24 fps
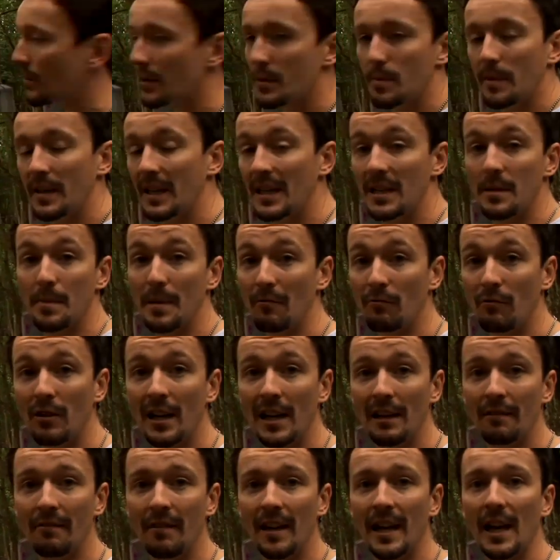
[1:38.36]
is we need to be
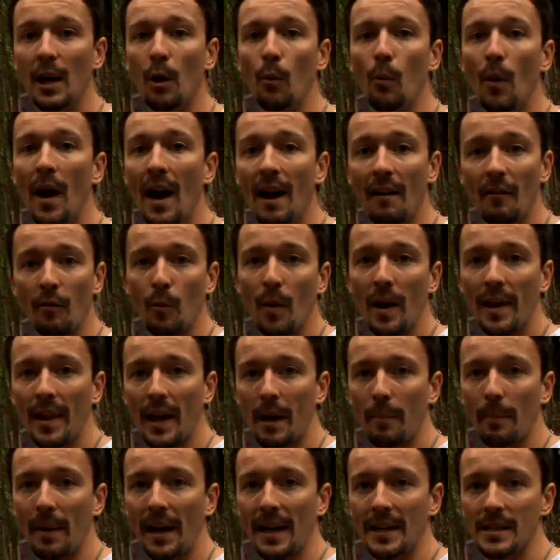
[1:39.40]
really aware of where
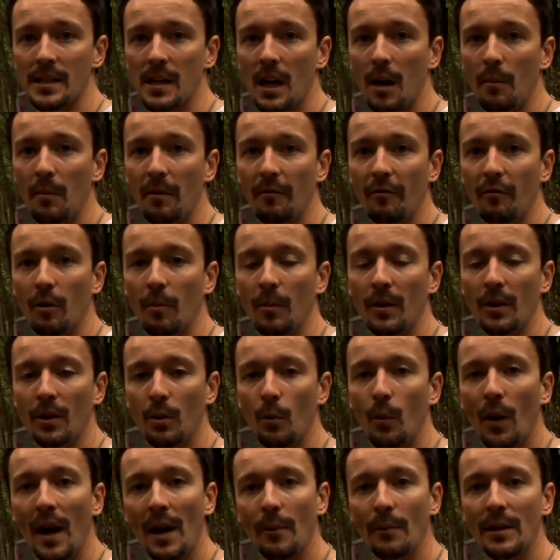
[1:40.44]
that paint's coming from, and the
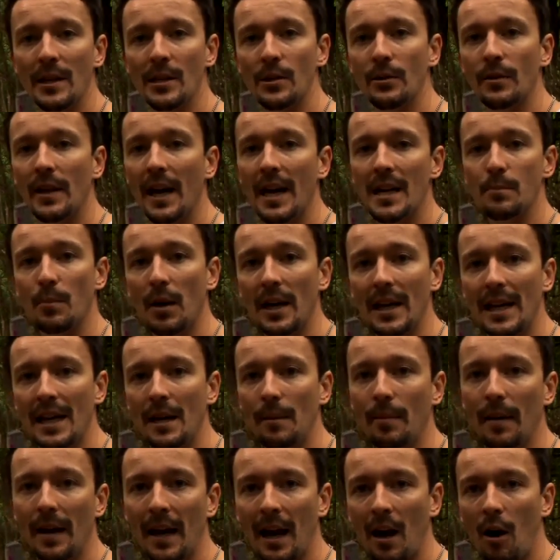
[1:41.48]
way we do that is by
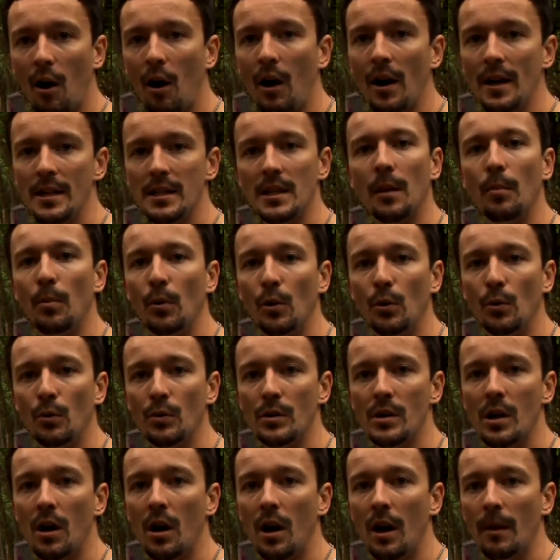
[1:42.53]
keeping our eyes up at all
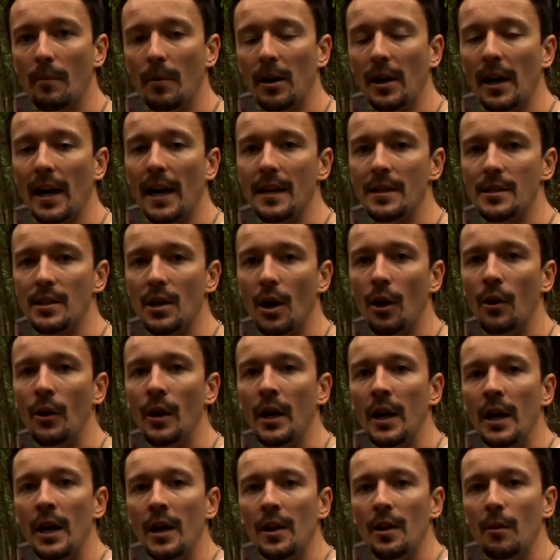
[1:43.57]
time. Okay, so
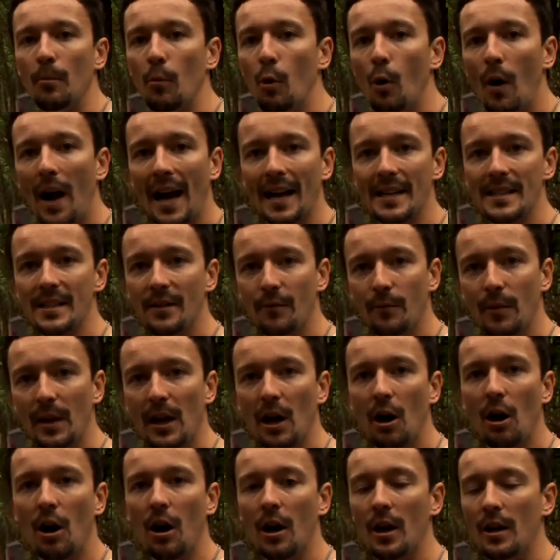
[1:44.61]
the more active we
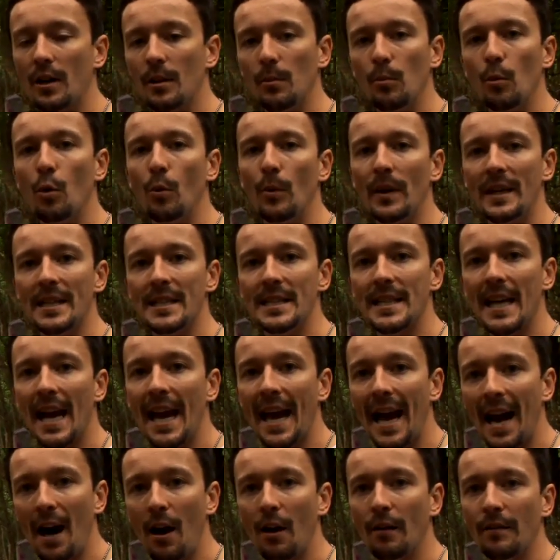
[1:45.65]
are and the more we
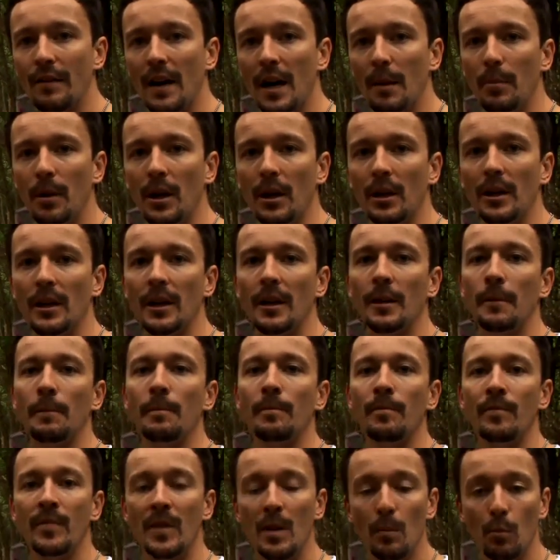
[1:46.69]
stay out of our bunker,
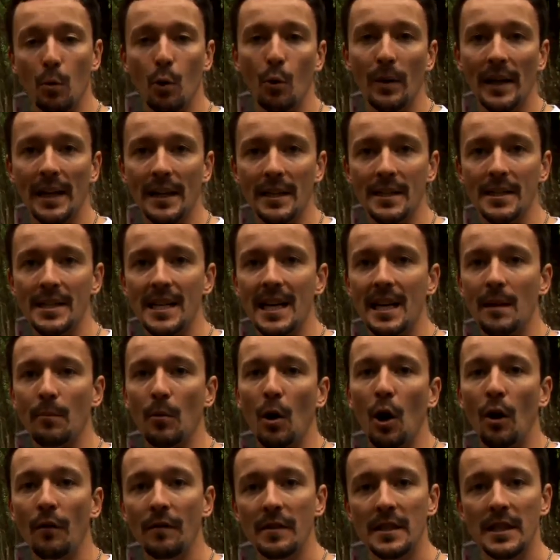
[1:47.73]
the more we can see,
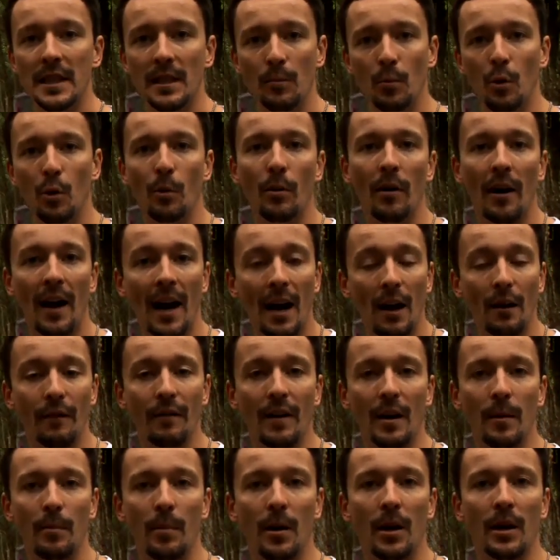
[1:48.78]
but obviously the more we're out of
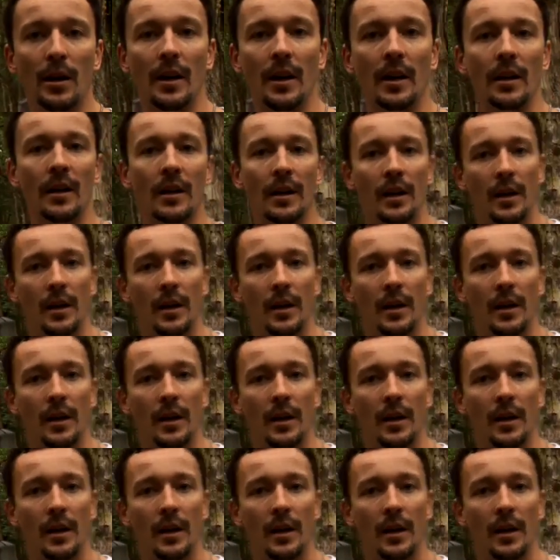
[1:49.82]
our bunker,